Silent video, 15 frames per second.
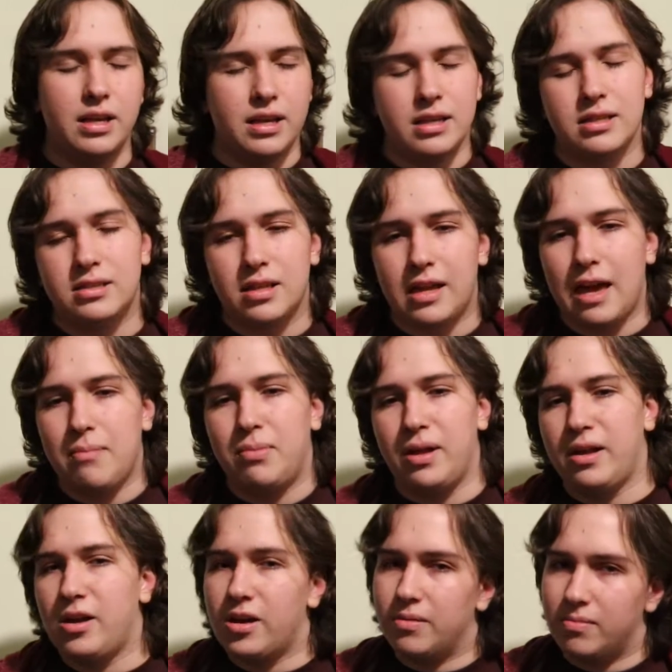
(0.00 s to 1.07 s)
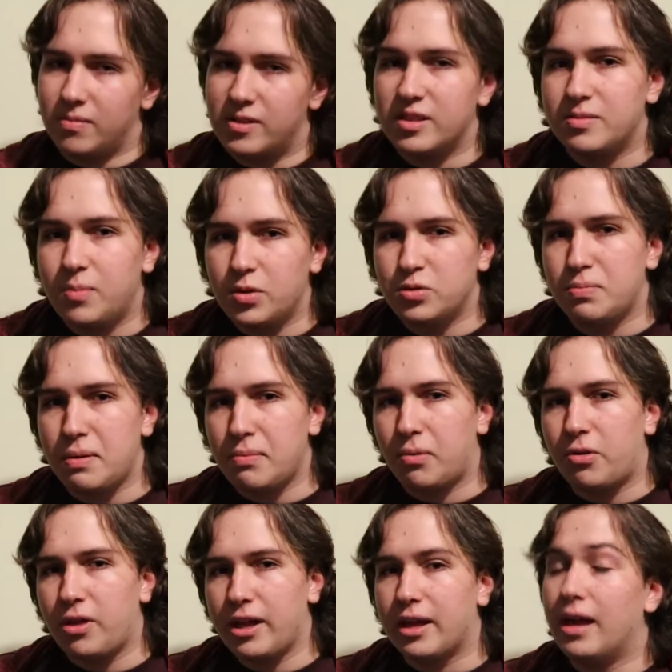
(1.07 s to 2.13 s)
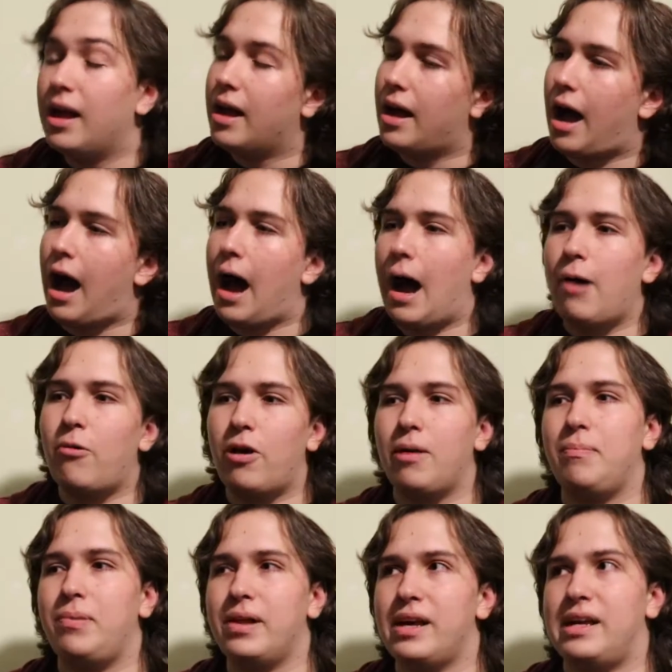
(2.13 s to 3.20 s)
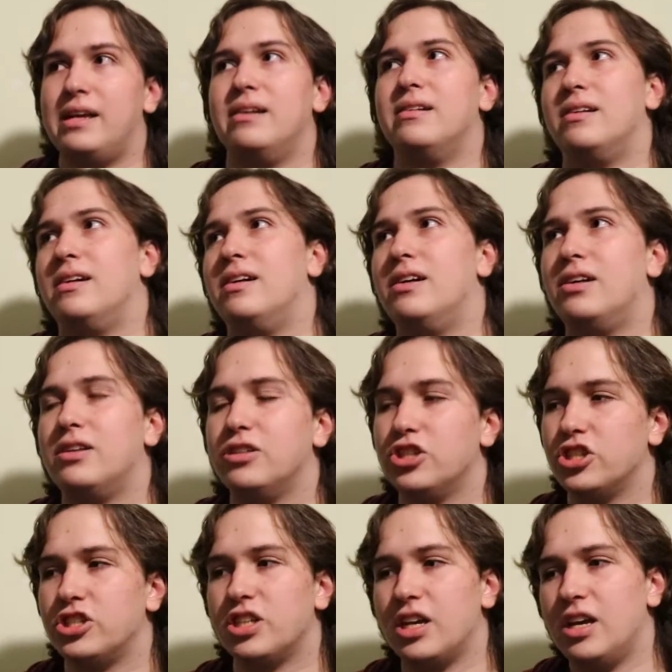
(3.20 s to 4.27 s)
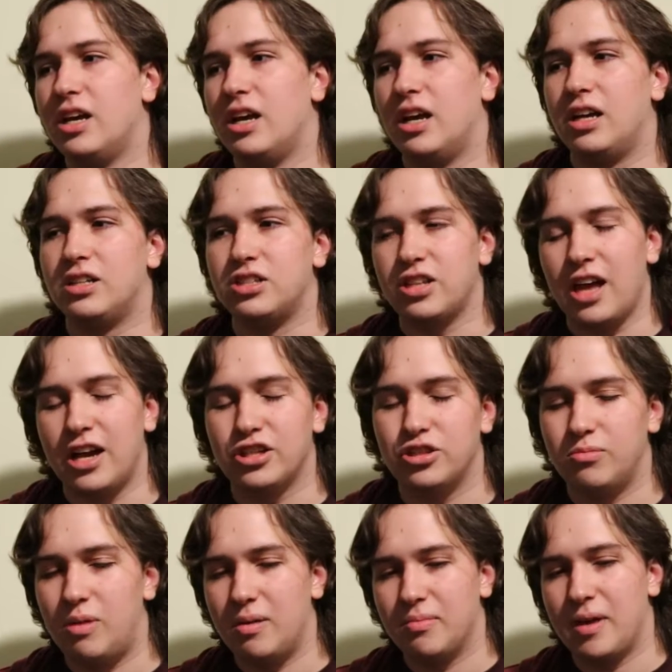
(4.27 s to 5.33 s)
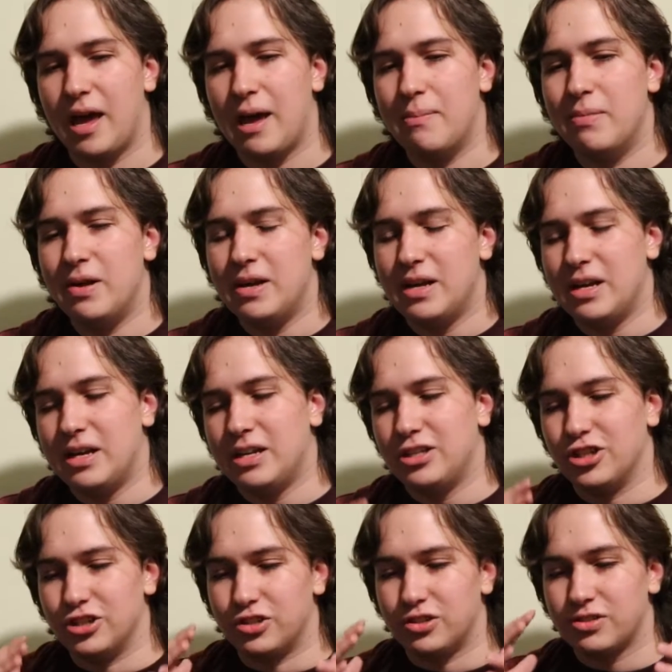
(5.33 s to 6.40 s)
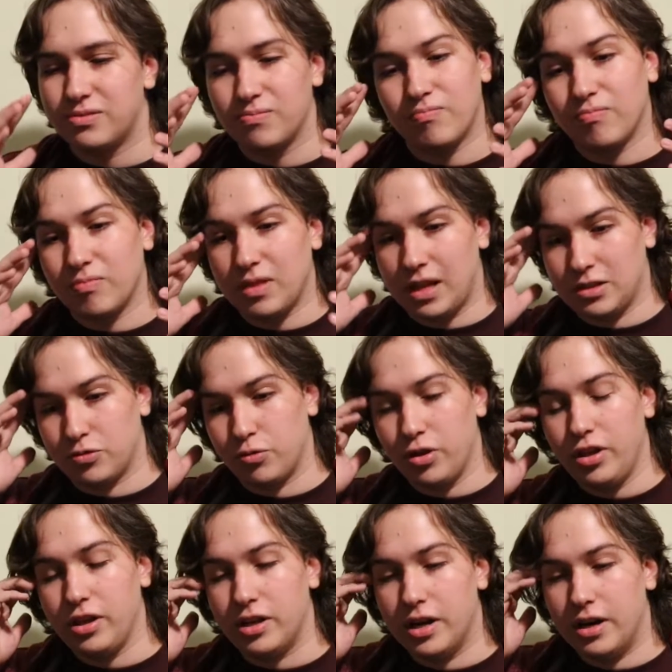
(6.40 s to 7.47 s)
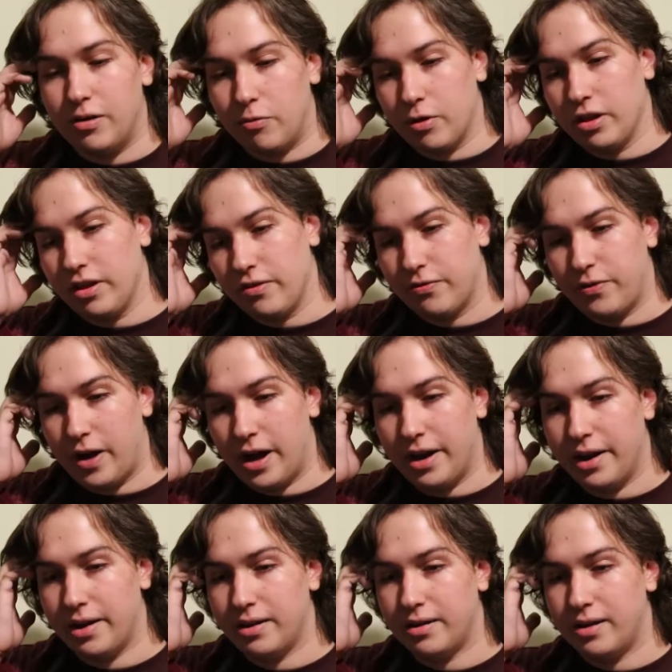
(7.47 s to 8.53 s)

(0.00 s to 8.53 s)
Is the gameplay good? Because most people are like, I want to play just a slash 'em up game. Just that's really good, really fun.